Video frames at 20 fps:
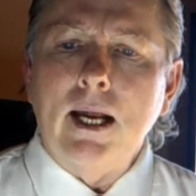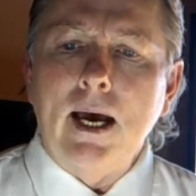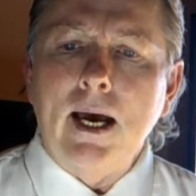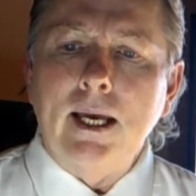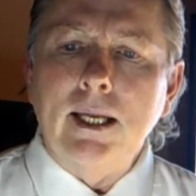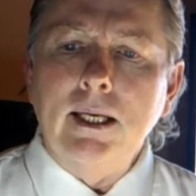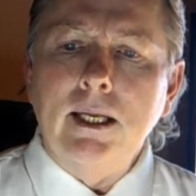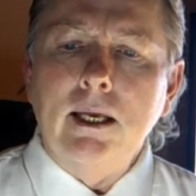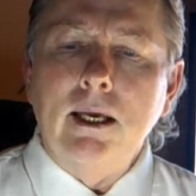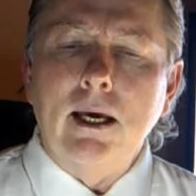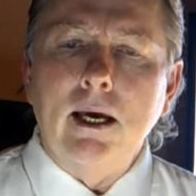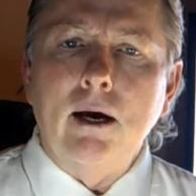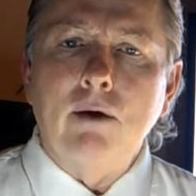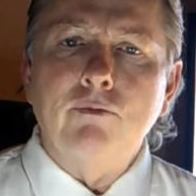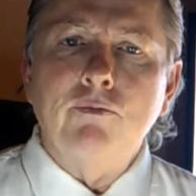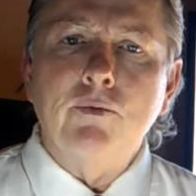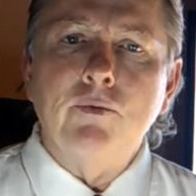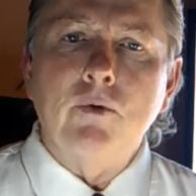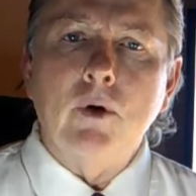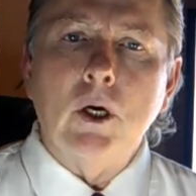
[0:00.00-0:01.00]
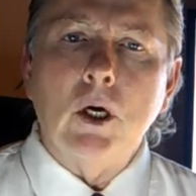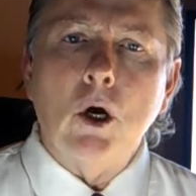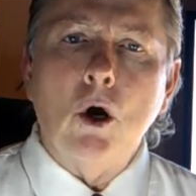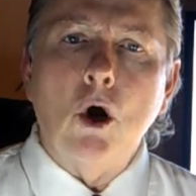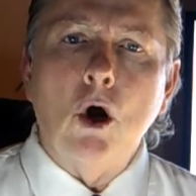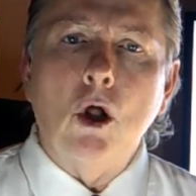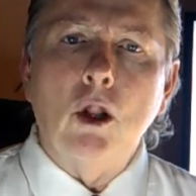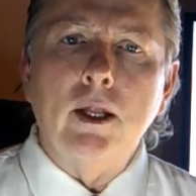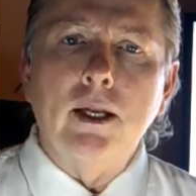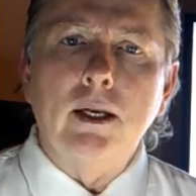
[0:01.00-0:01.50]
IDF
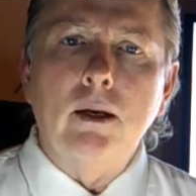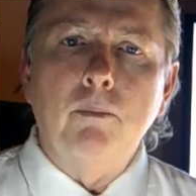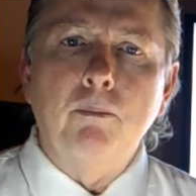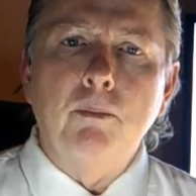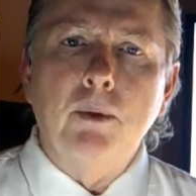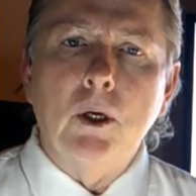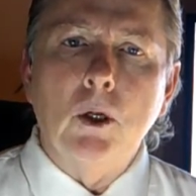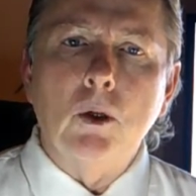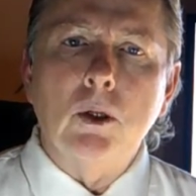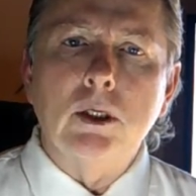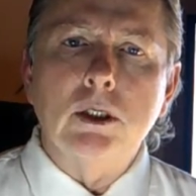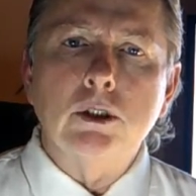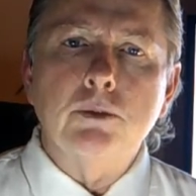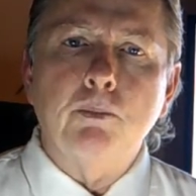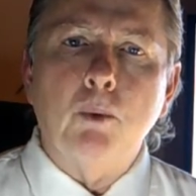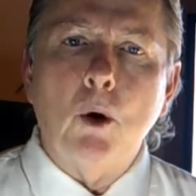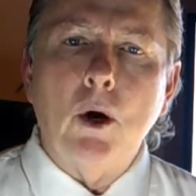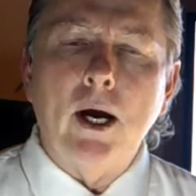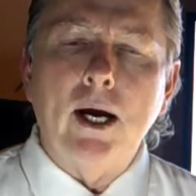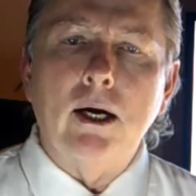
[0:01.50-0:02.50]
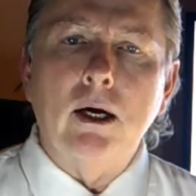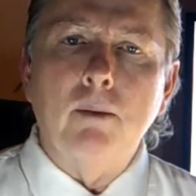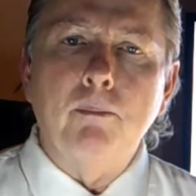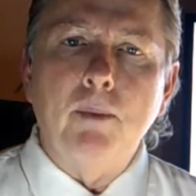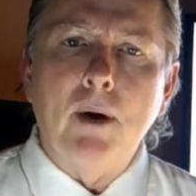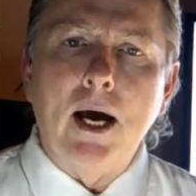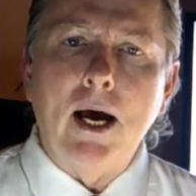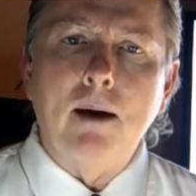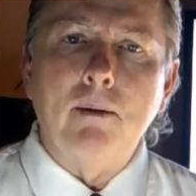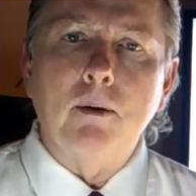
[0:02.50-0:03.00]
calling the buildings prior to
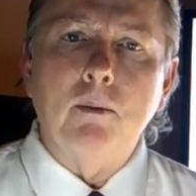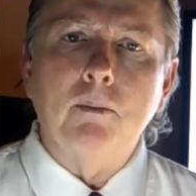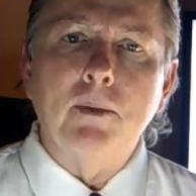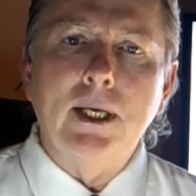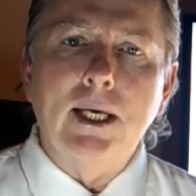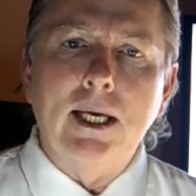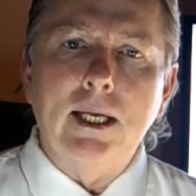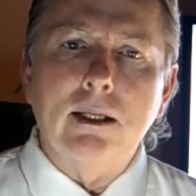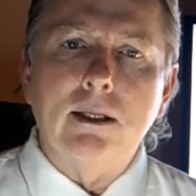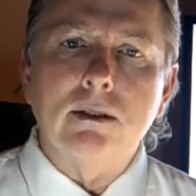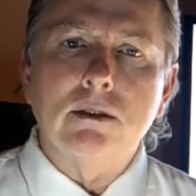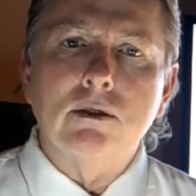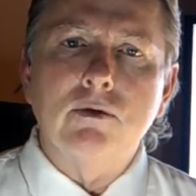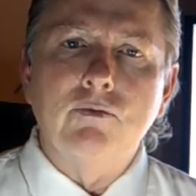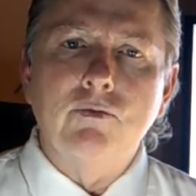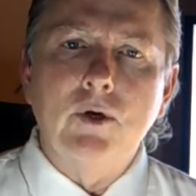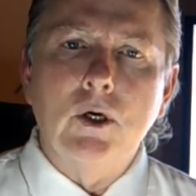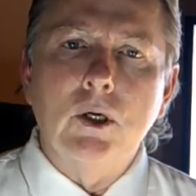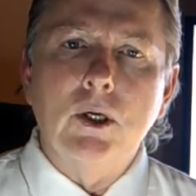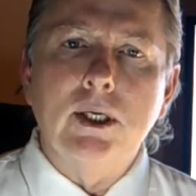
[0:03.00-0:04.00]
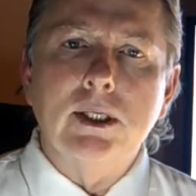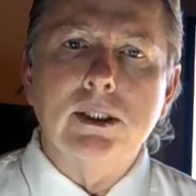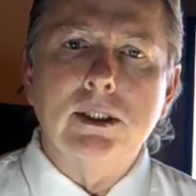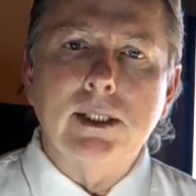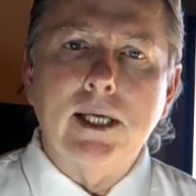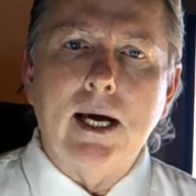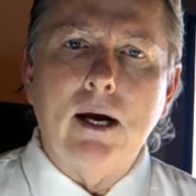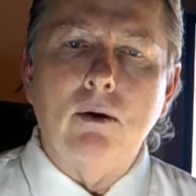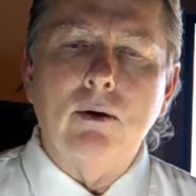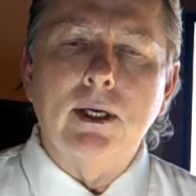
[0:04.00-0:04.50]
bombing them to get the civilians
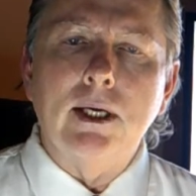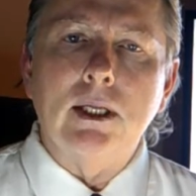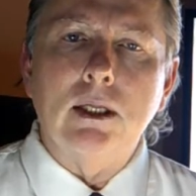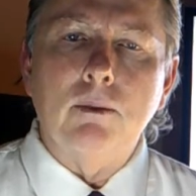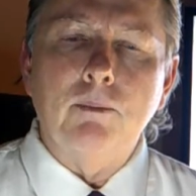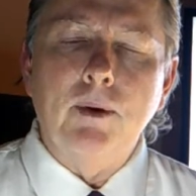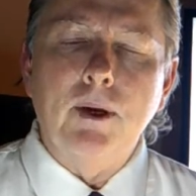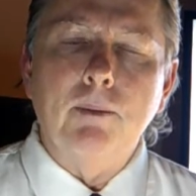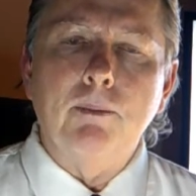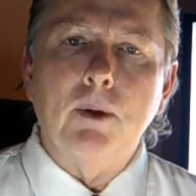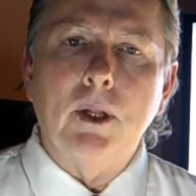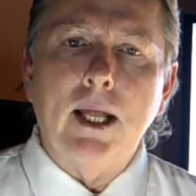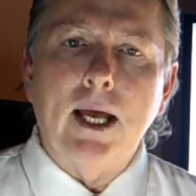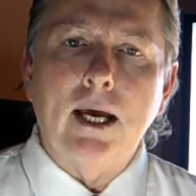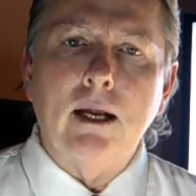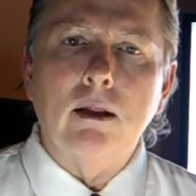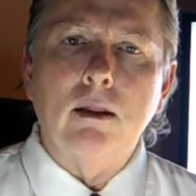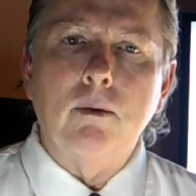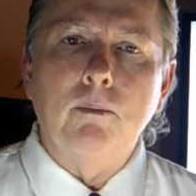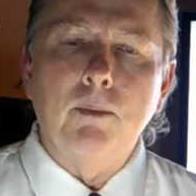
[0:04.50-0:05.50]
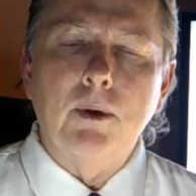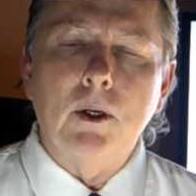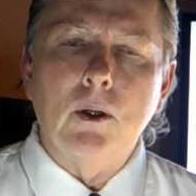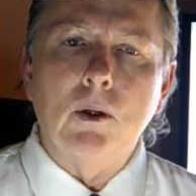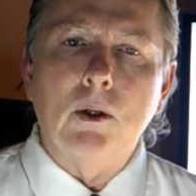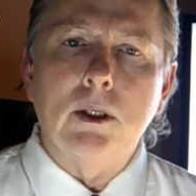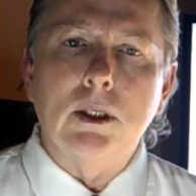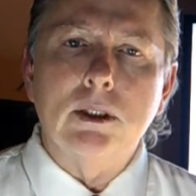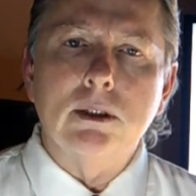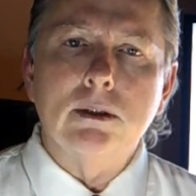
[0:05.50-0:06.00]
out and get the people out of the
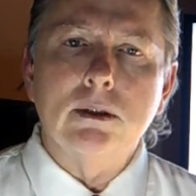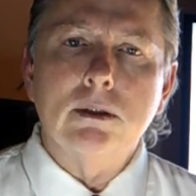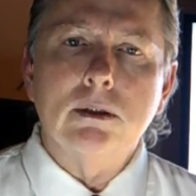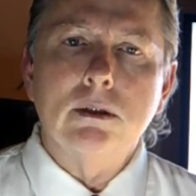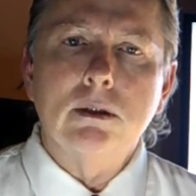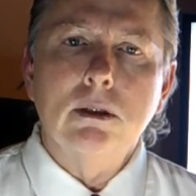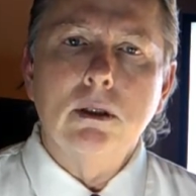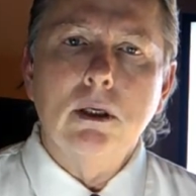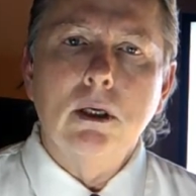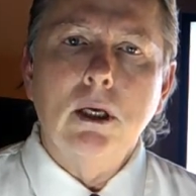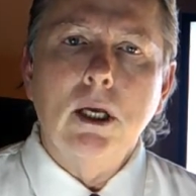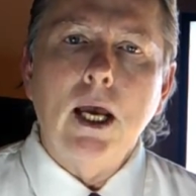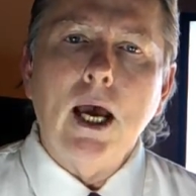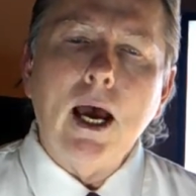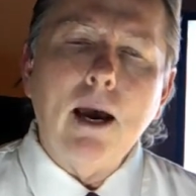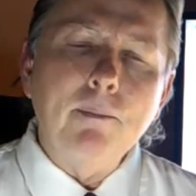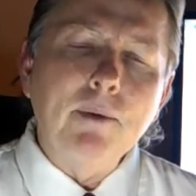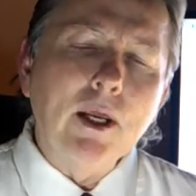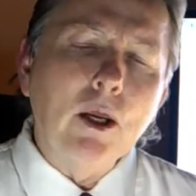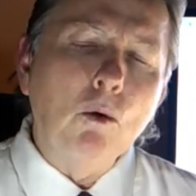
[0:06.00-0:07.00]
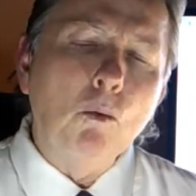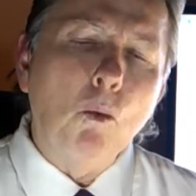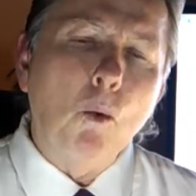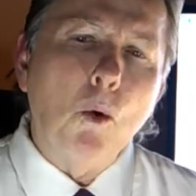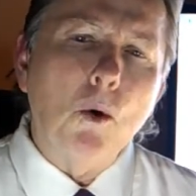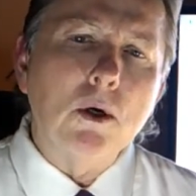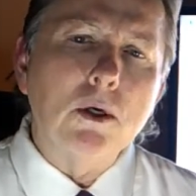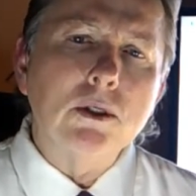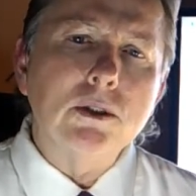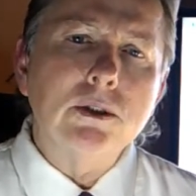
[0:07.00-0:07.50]
buildings. How many
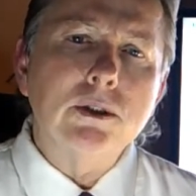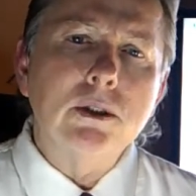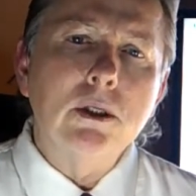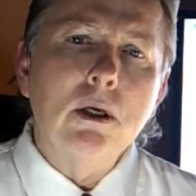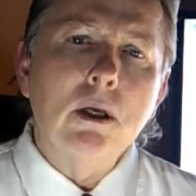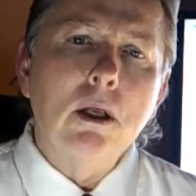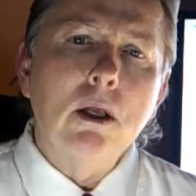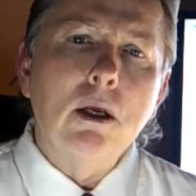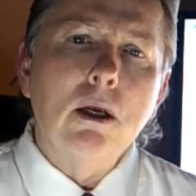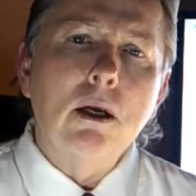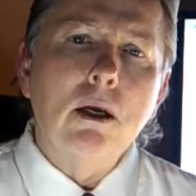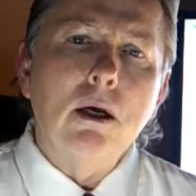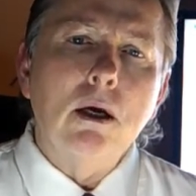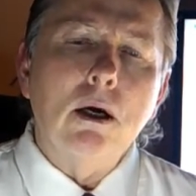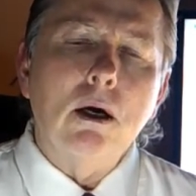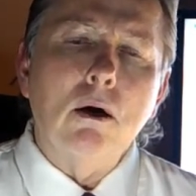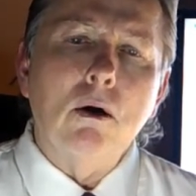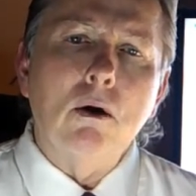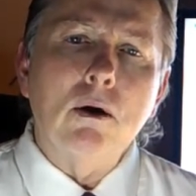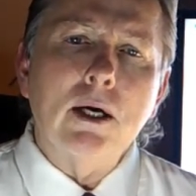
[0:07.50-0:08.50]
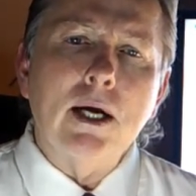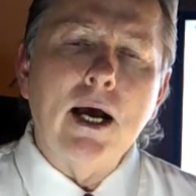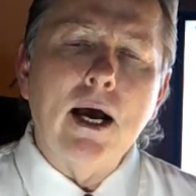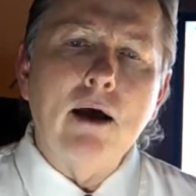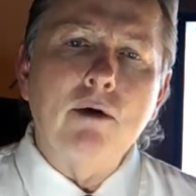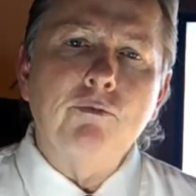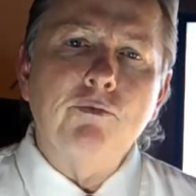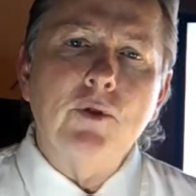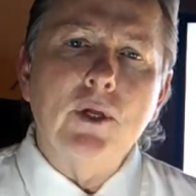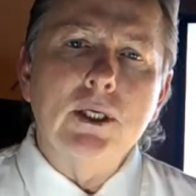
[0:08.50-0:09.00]
wars or
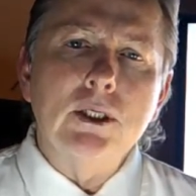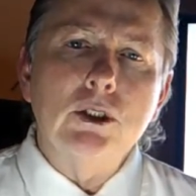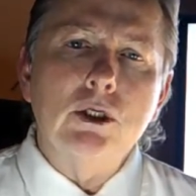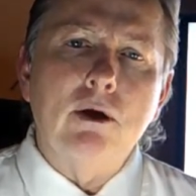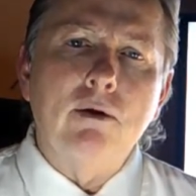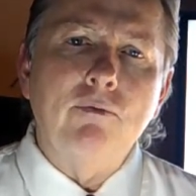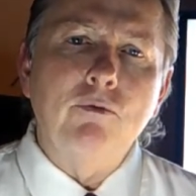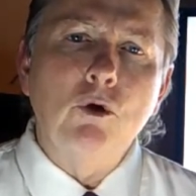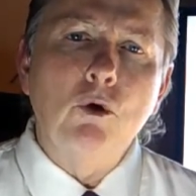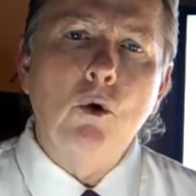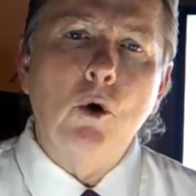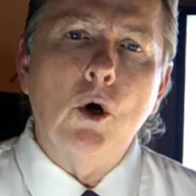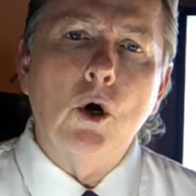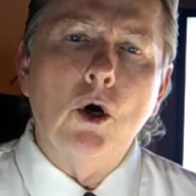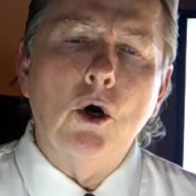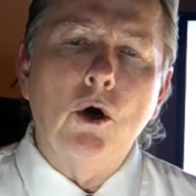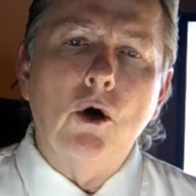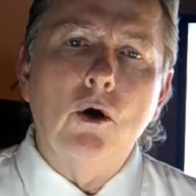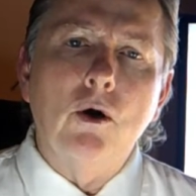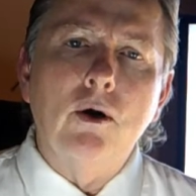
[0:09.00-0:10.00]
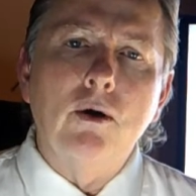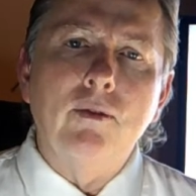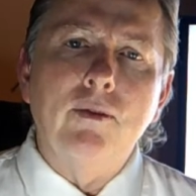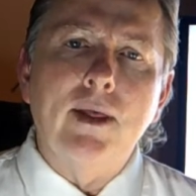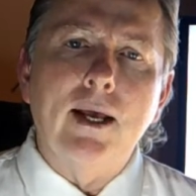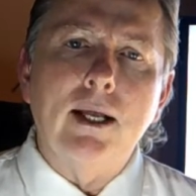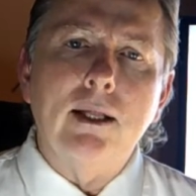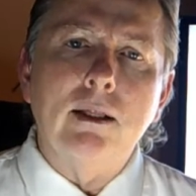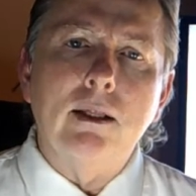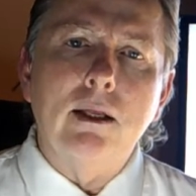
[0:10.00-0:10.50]
conflicts have you heard
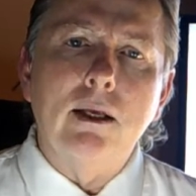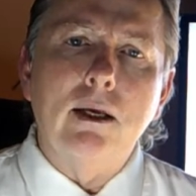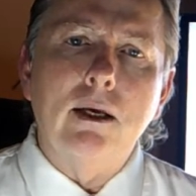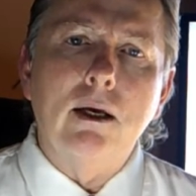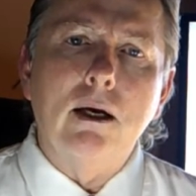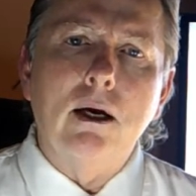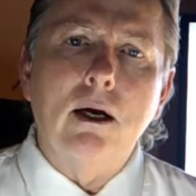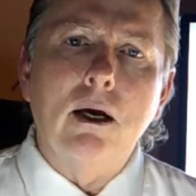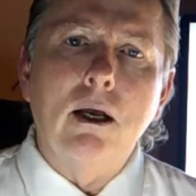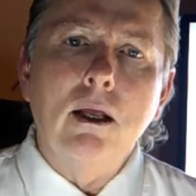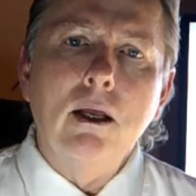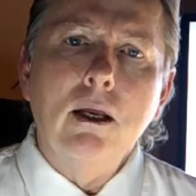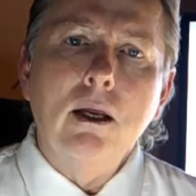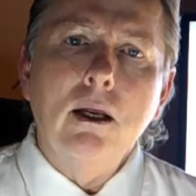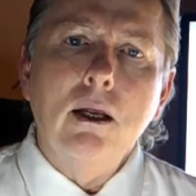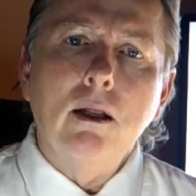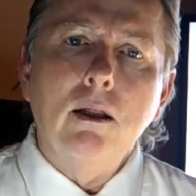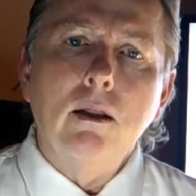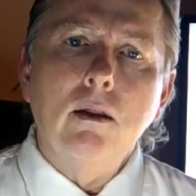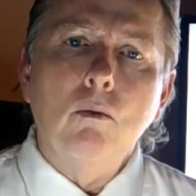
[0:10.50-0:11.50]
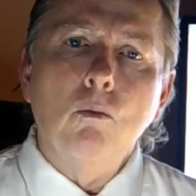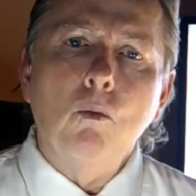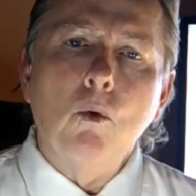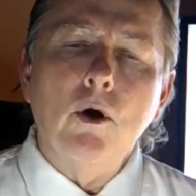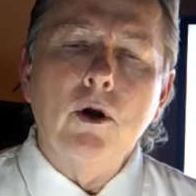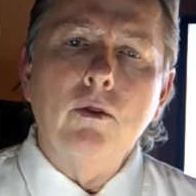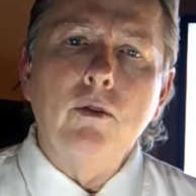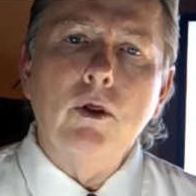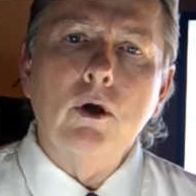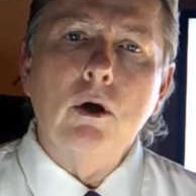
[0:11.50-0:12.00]
that the one
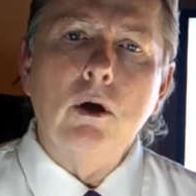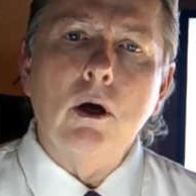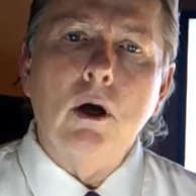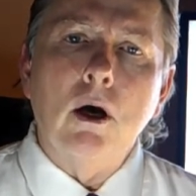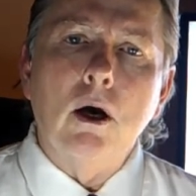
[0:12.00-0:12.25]
of the